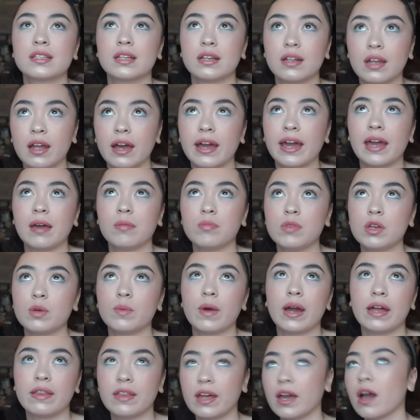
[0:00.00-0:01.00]
to like
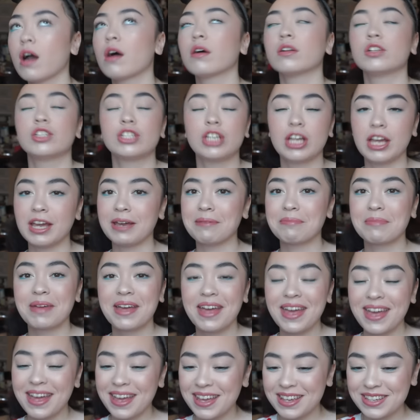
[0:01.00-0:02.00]
MUA, they aren't cheap.
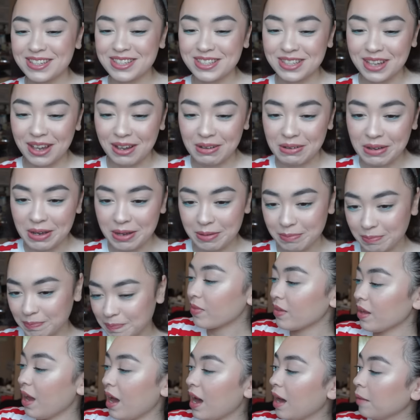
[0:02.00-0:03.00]
So, um,
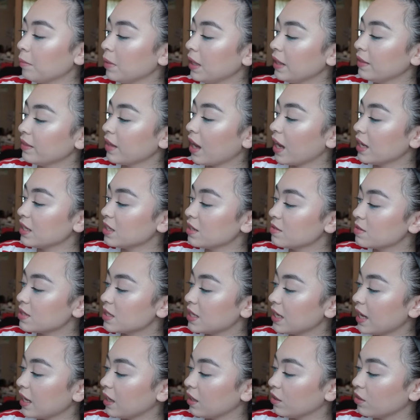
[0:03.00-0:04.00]
I mean, I don't
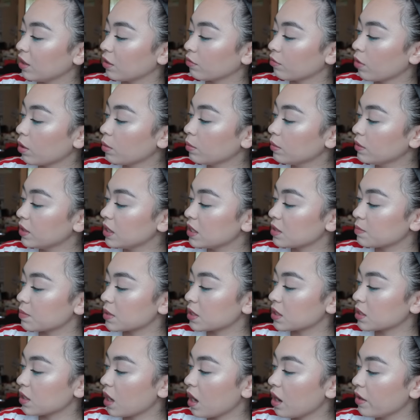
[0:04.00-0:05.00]
see anything wrong with these
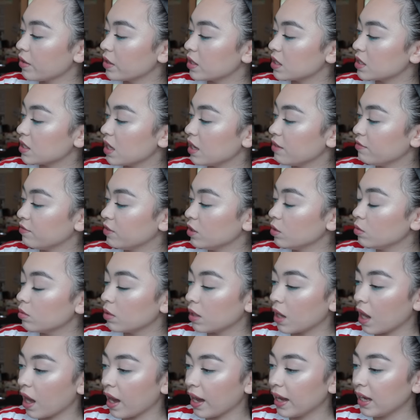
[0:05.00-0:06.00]
mascaras. If you
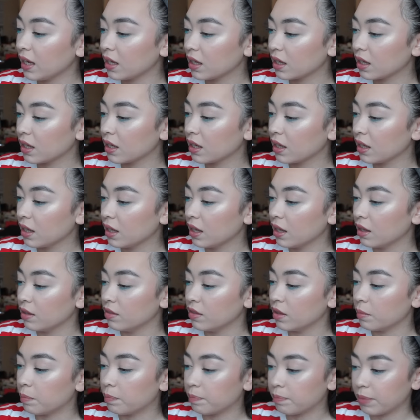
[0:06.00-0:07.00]
like
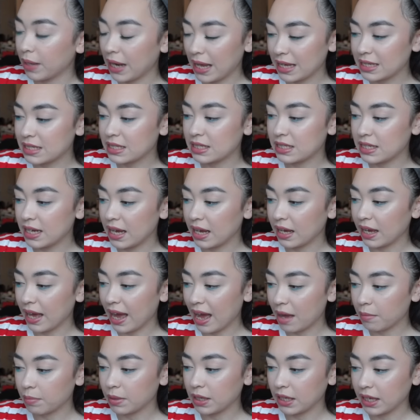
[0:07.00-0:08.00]
the plastic
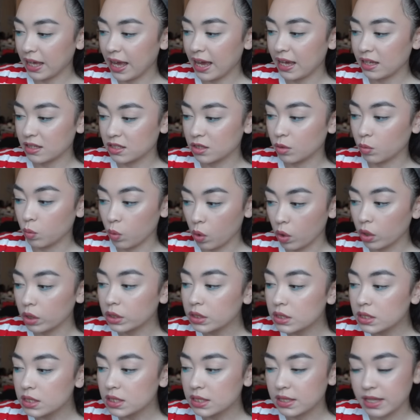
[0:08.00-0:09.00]
applicator
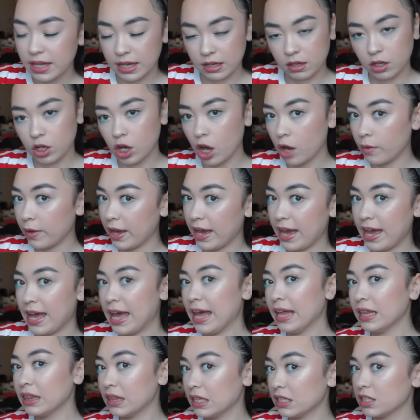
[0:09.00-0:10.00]
wands then go
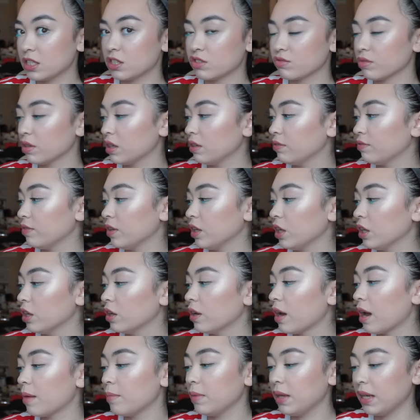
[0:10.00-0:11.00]
ahead this is really for you
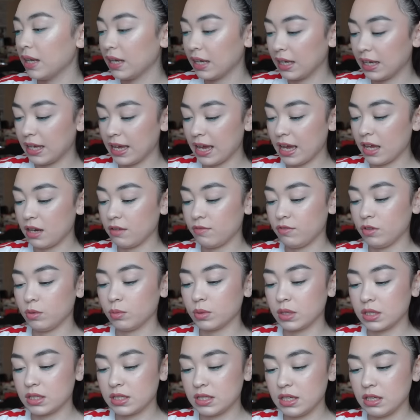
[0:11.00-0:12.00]
i mean again if you
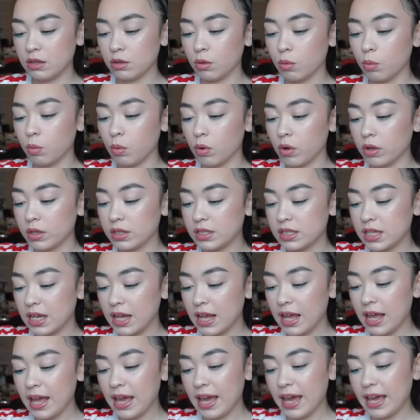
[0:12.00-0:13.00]
want to see the wand
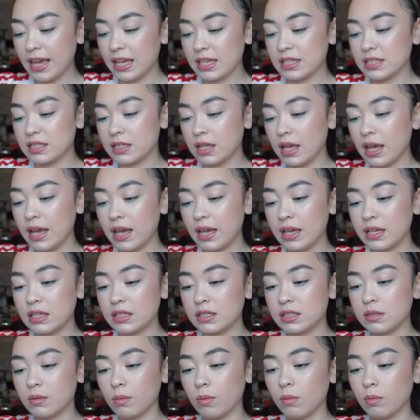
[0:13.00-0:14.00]
it is it
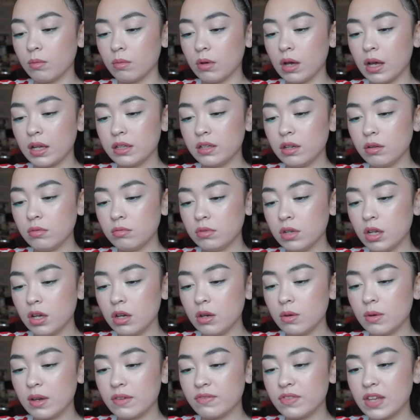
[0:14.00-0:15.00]
is i don't
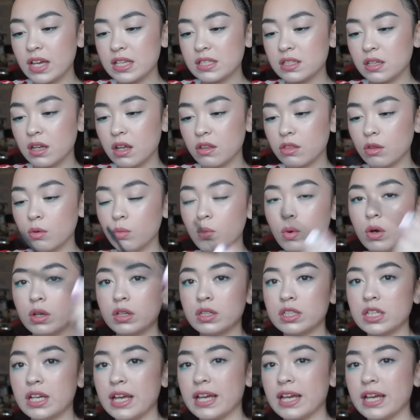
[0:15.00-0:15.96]
know if there's another wand